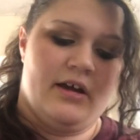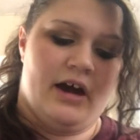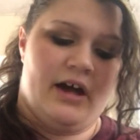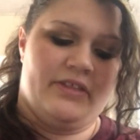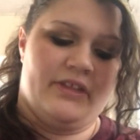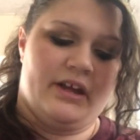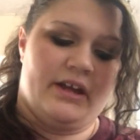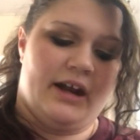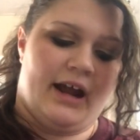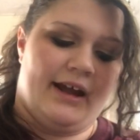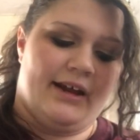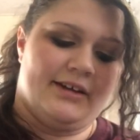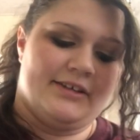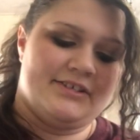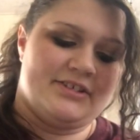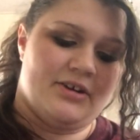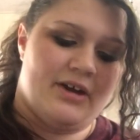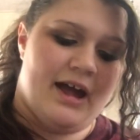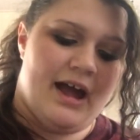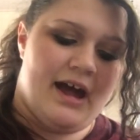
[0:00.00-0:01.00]
And then I
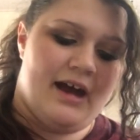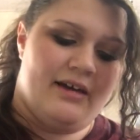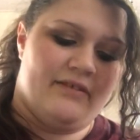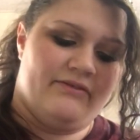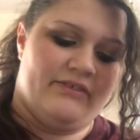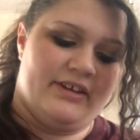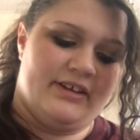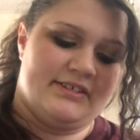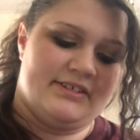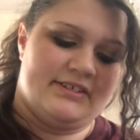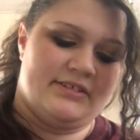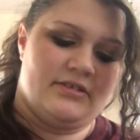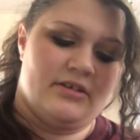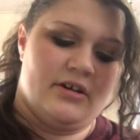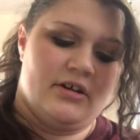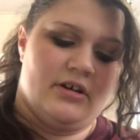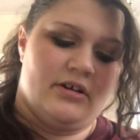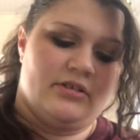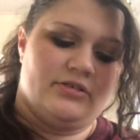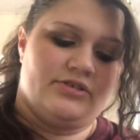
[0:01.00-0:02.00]
also have this
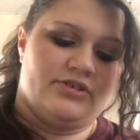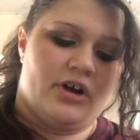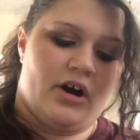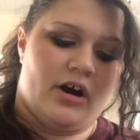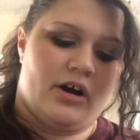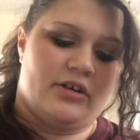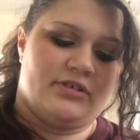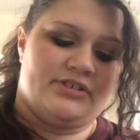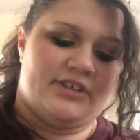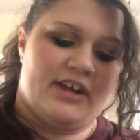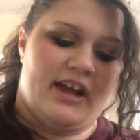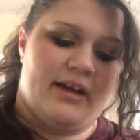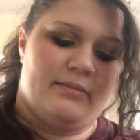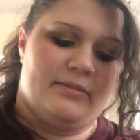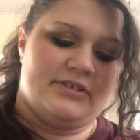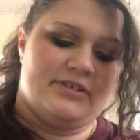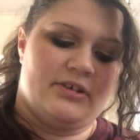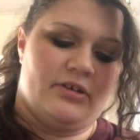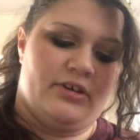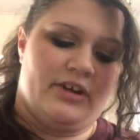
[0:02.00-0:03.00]
Tarte
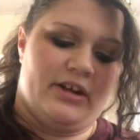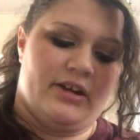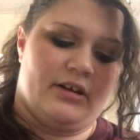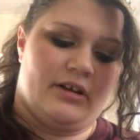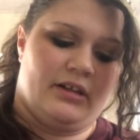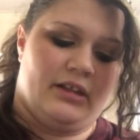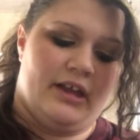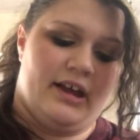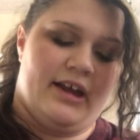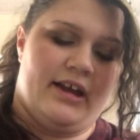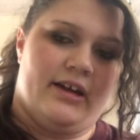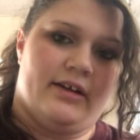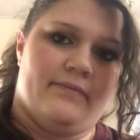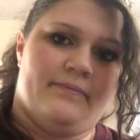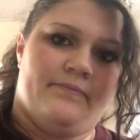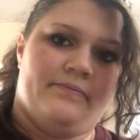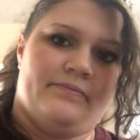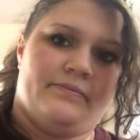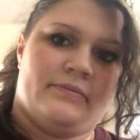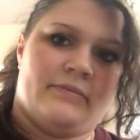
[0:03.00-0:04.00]
Amazonian Clay
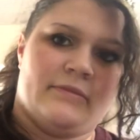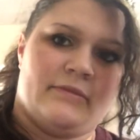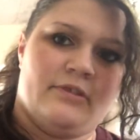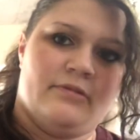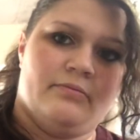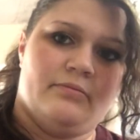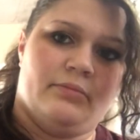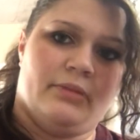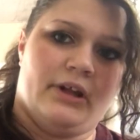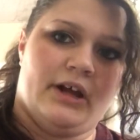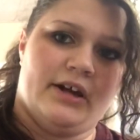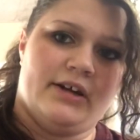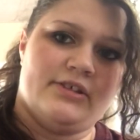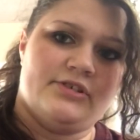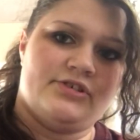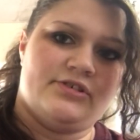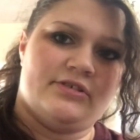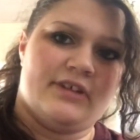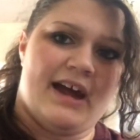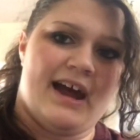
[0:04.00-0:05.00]

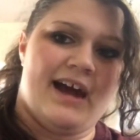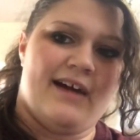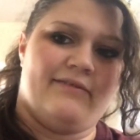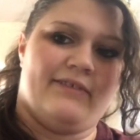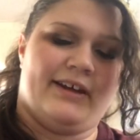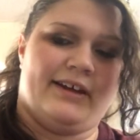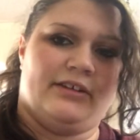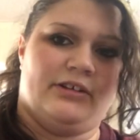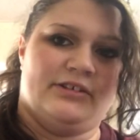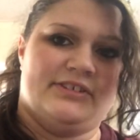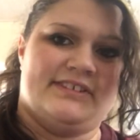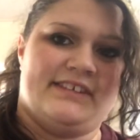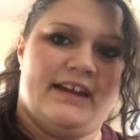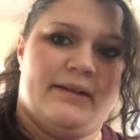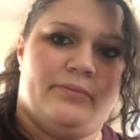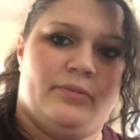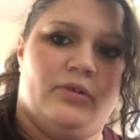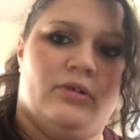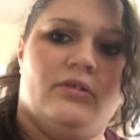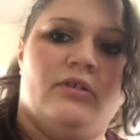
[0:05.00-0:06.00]
blush. I have like a little
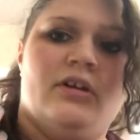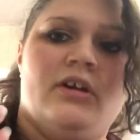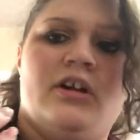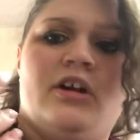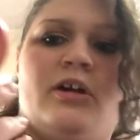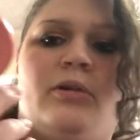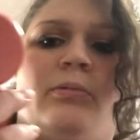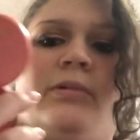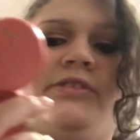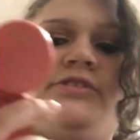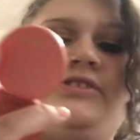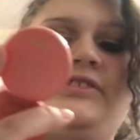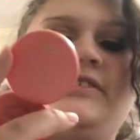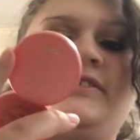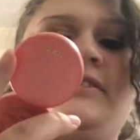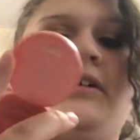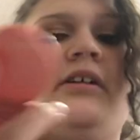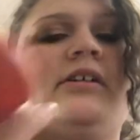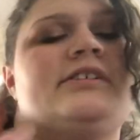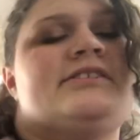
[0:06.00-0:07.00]
sample, which
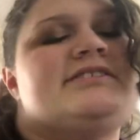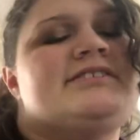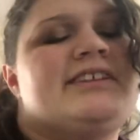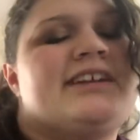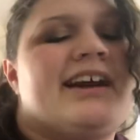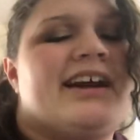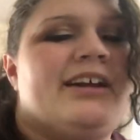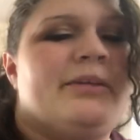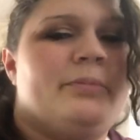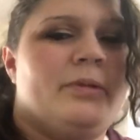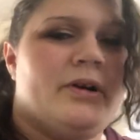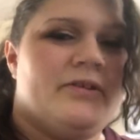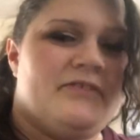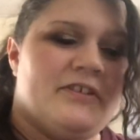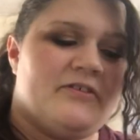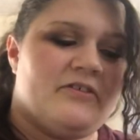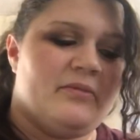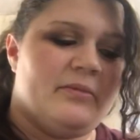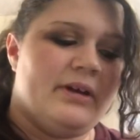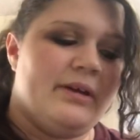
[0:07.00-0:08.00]
is honestly kind of
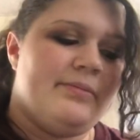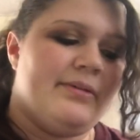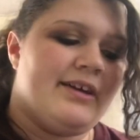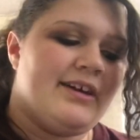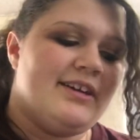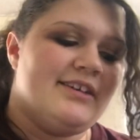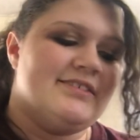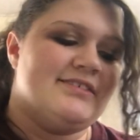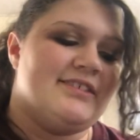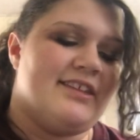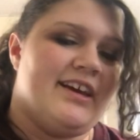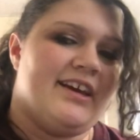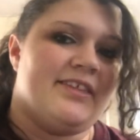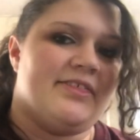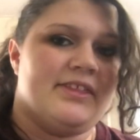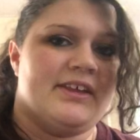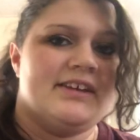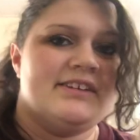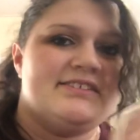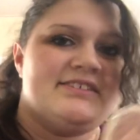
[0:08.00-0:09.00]
perfect for me because like
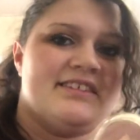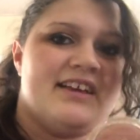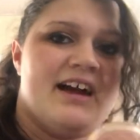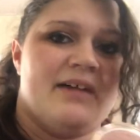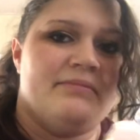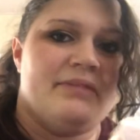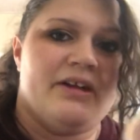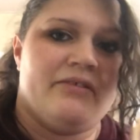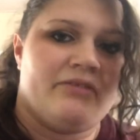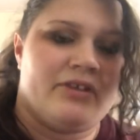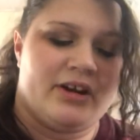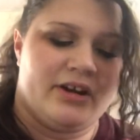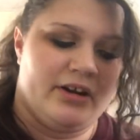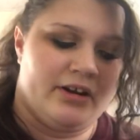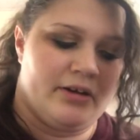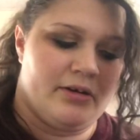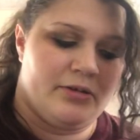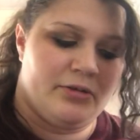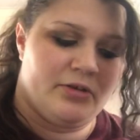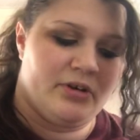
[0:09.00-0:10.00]
this I'm never going to
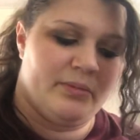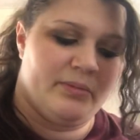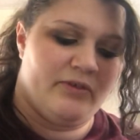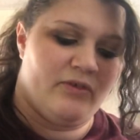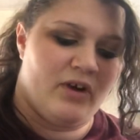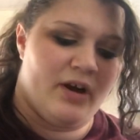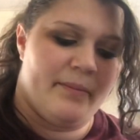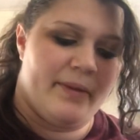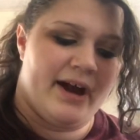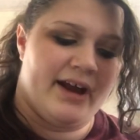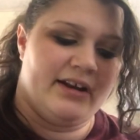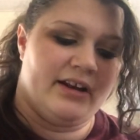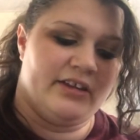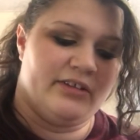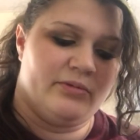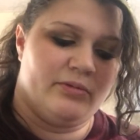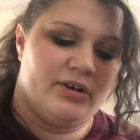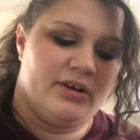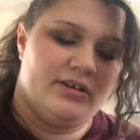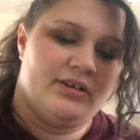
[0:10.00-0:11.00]
go through before I buy
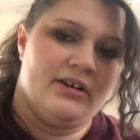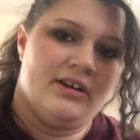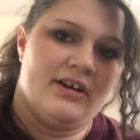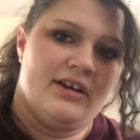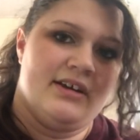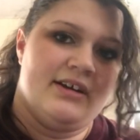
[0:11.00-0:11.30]
another one.